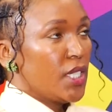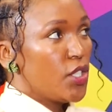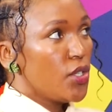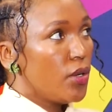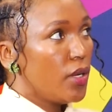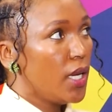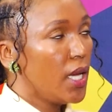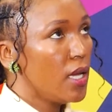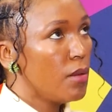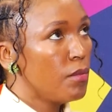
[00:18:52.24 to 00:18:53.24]
Sure.
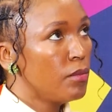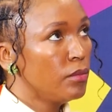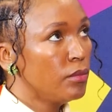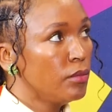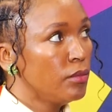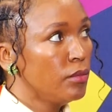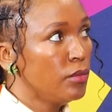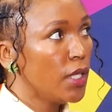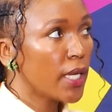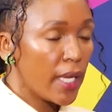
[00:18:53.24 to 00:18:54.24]

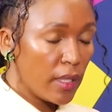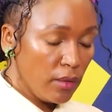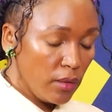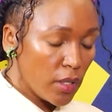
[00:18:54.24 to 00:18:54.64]
Again,